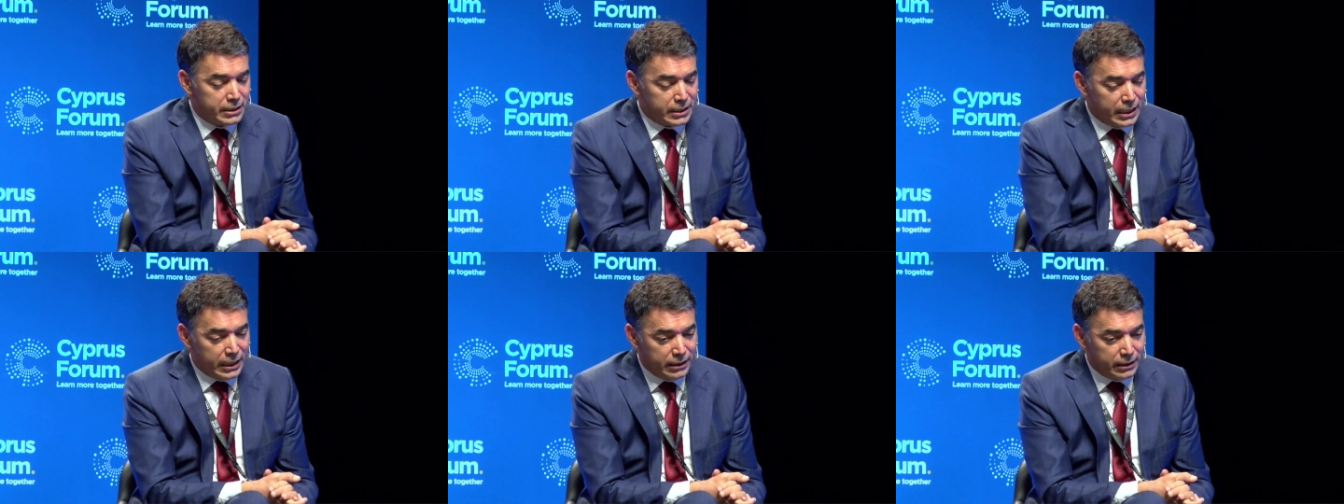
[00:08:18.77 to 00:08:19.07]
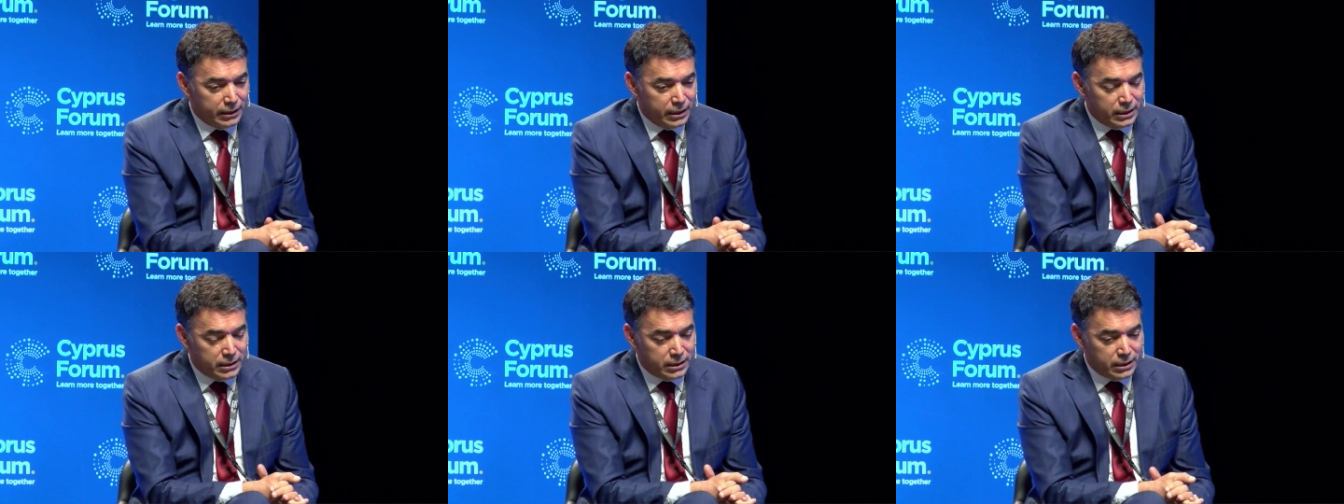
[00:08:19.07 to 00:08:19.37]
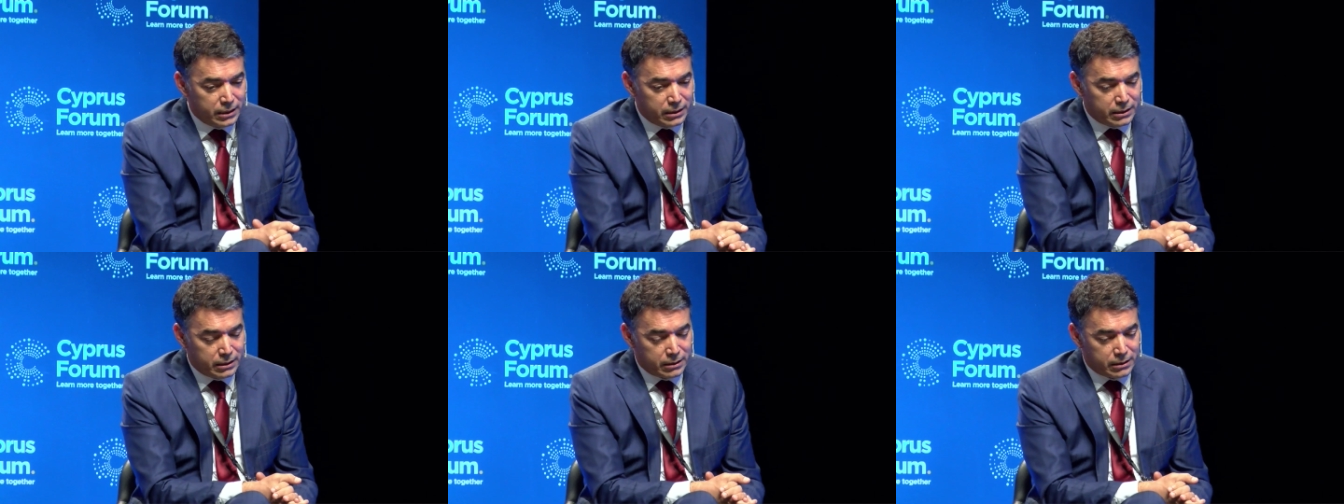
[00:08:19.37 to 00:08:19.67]
and this
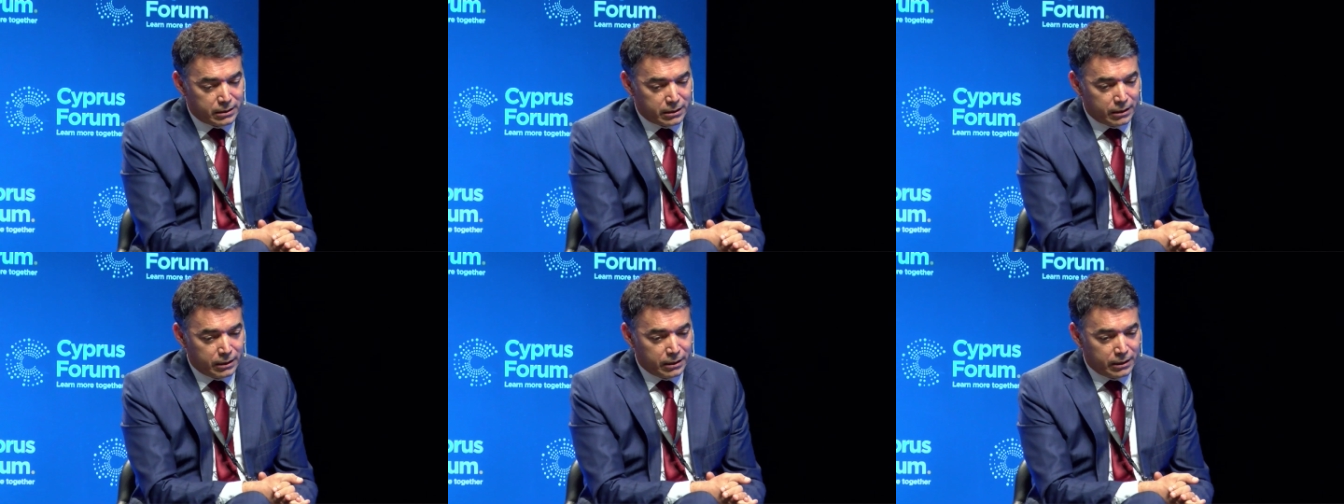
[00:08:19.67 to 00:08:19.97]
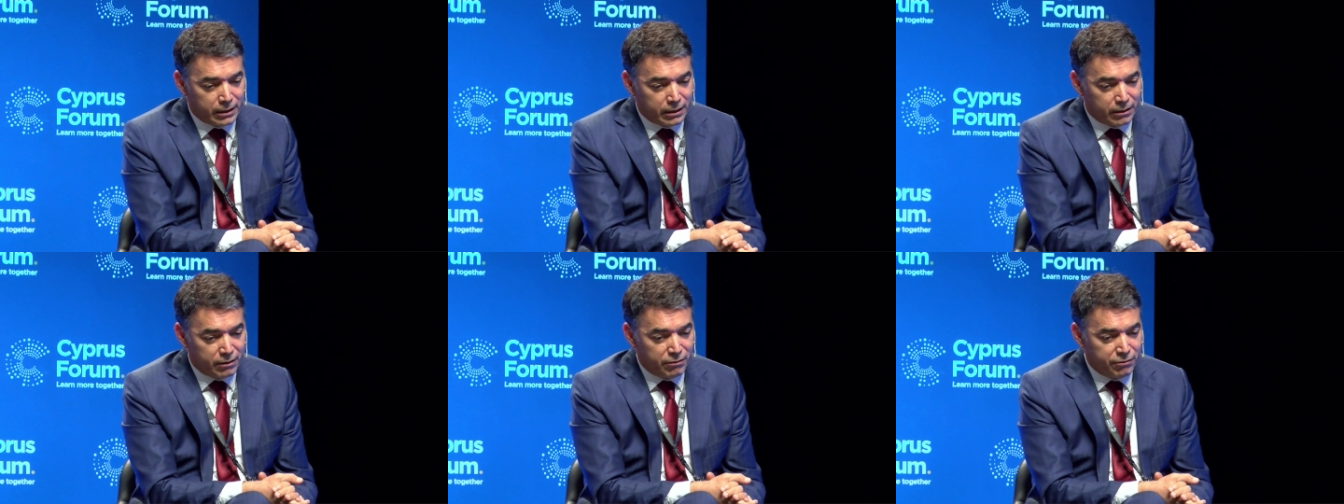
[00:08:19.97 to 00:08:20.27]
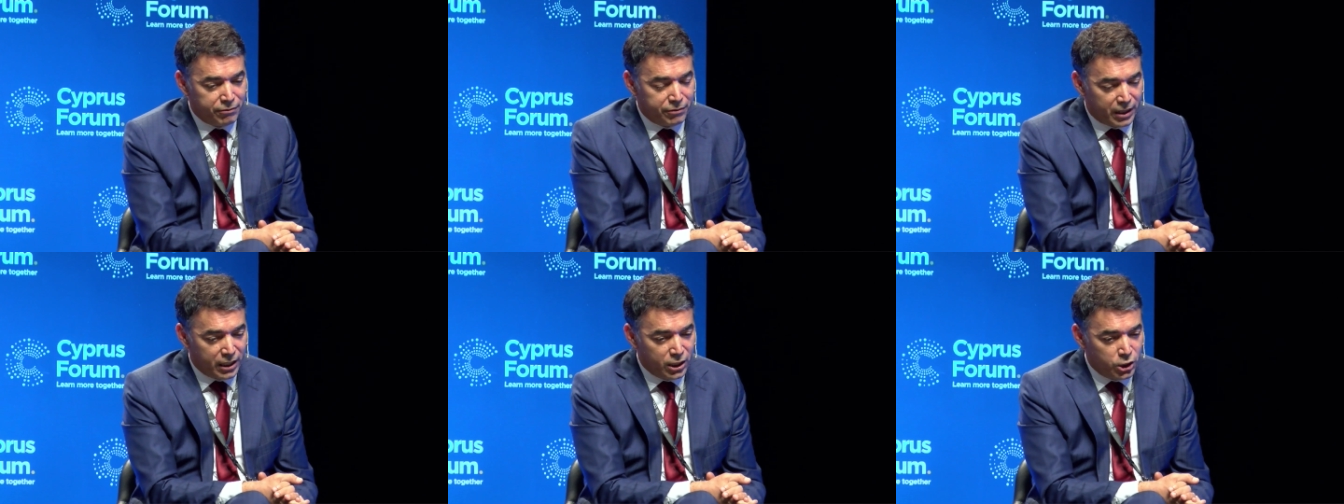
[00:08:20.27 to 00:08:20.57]
is
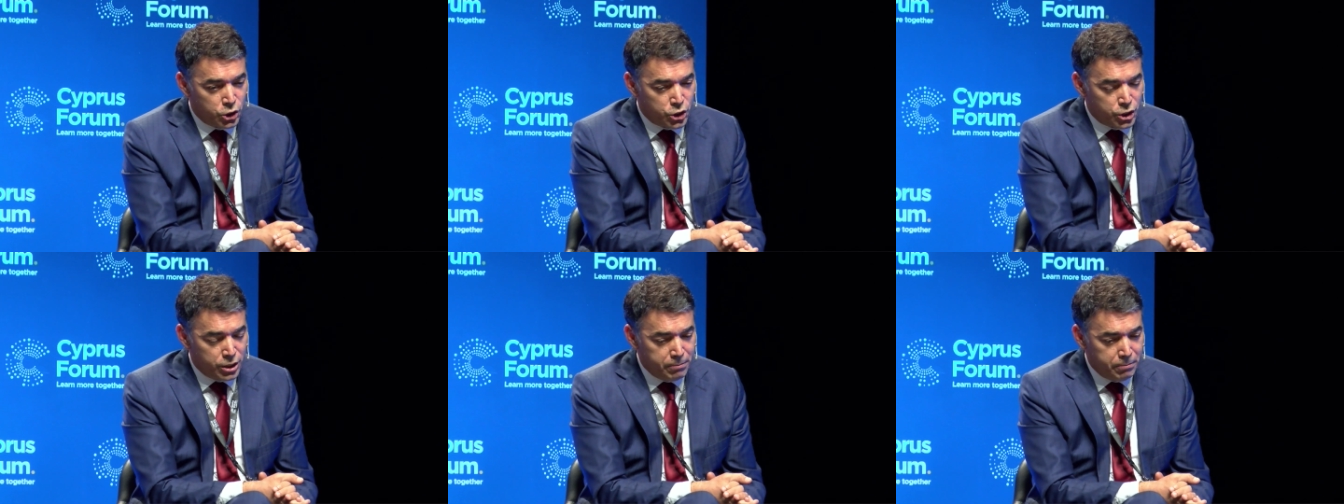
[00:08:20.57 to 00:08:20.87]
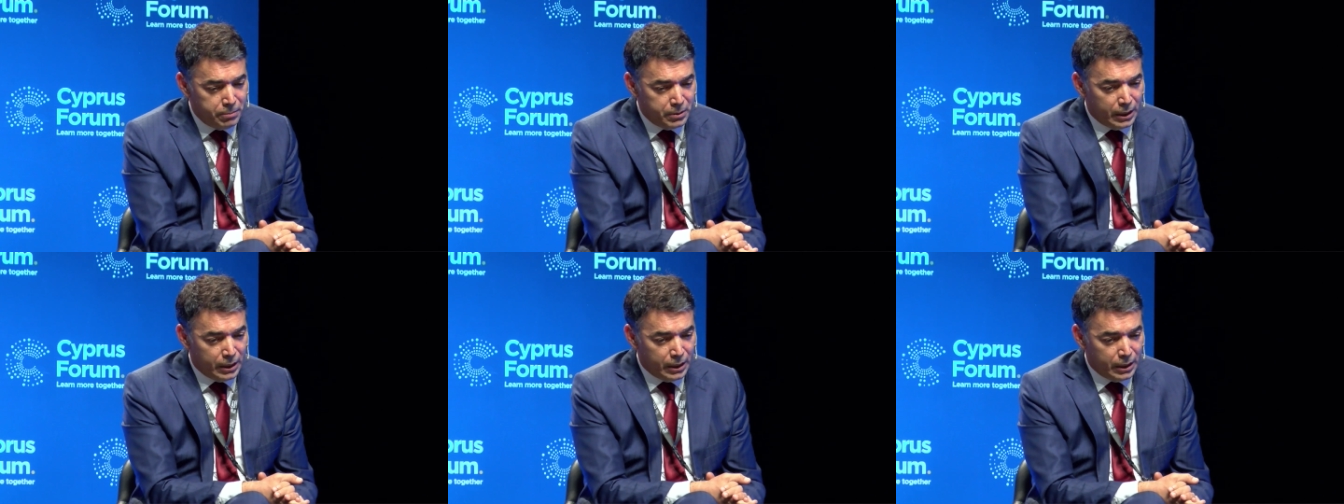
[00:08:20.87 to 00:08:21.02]
friendship.